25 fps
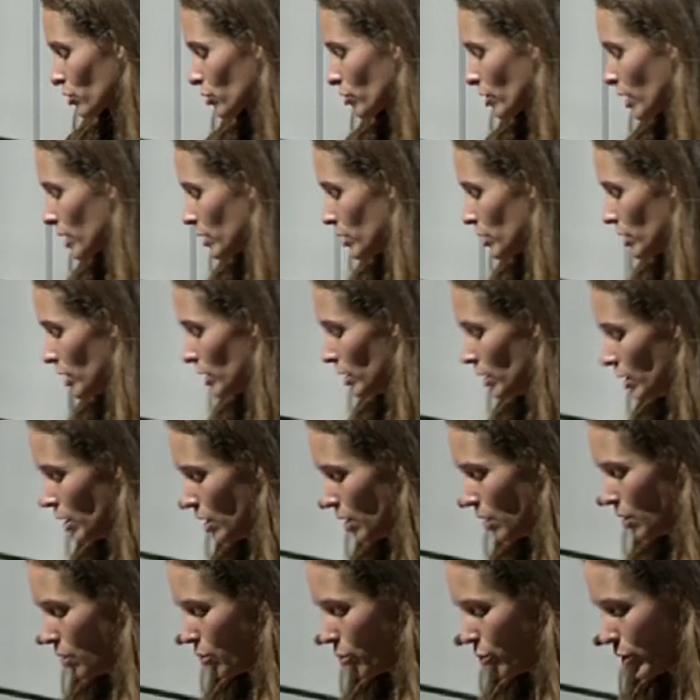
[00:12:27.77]
strategy,
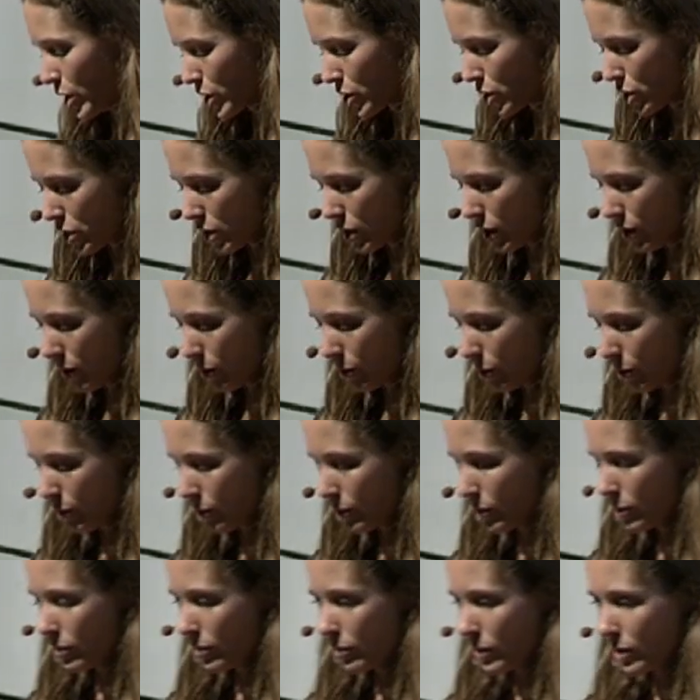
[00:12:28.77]
which
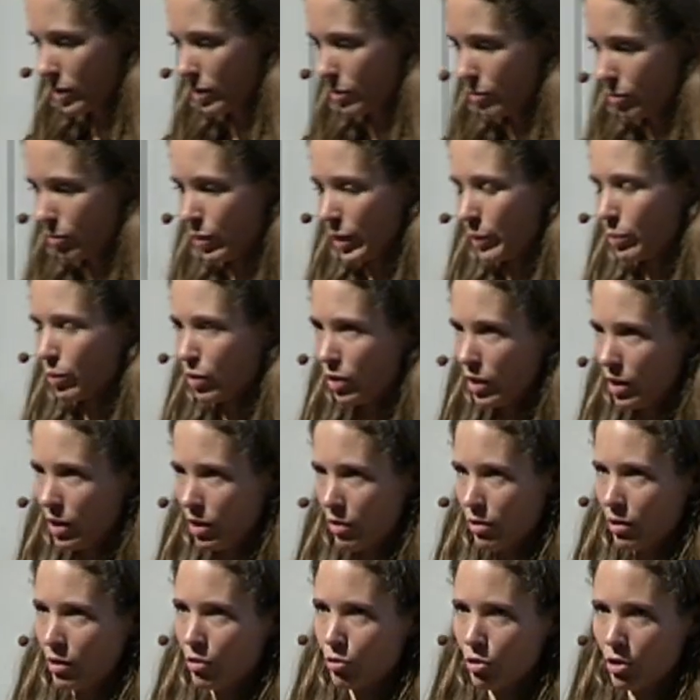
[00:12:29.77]
people
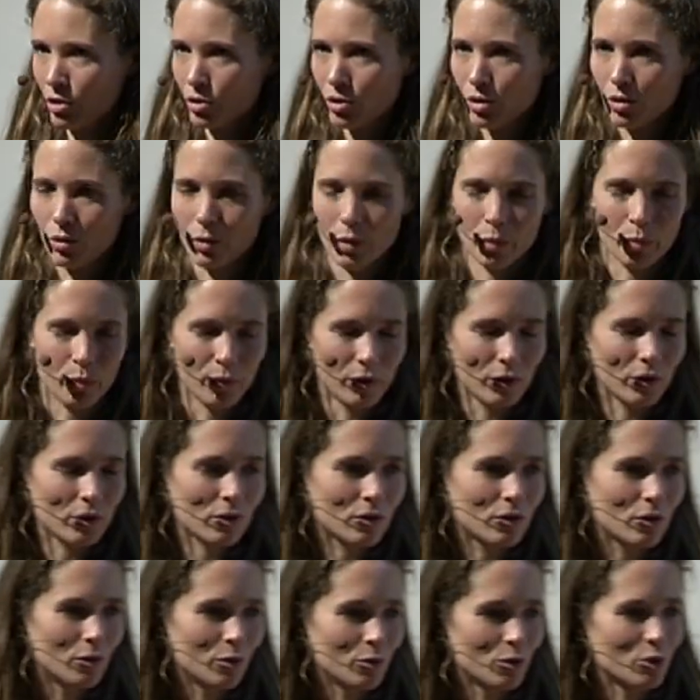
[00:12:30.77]
across Europe
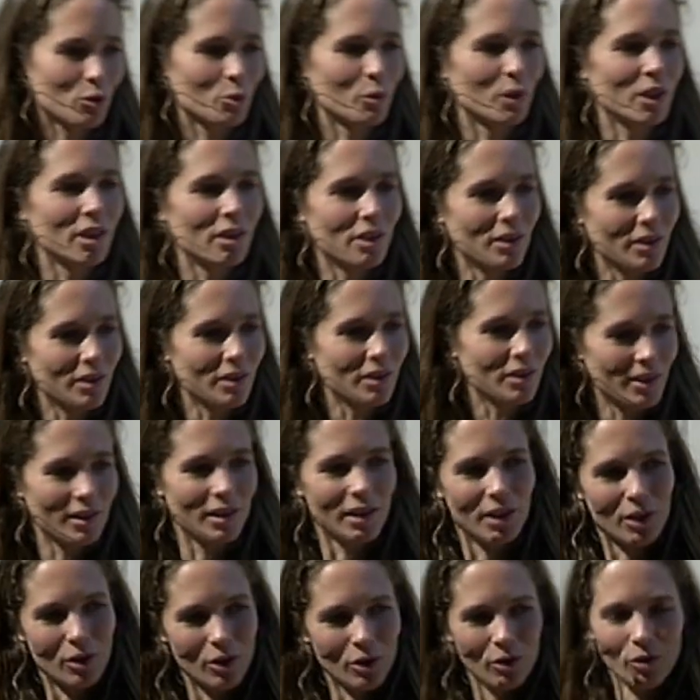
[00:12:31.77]
look to Sweden and
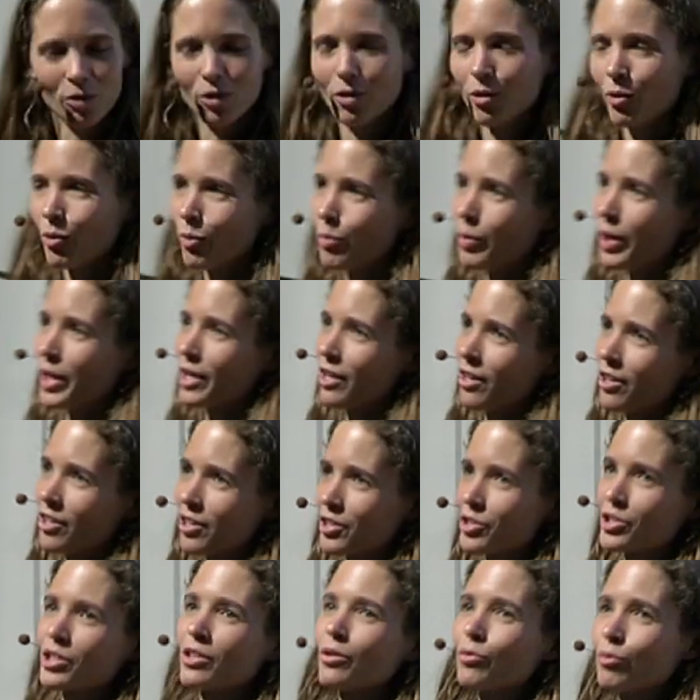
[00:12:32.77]
they go, oh my
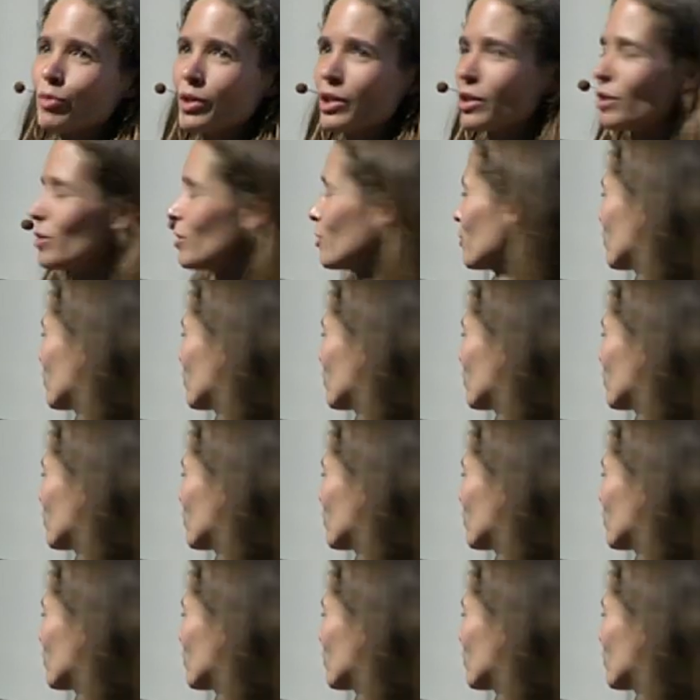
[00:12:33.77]
gosh, if we could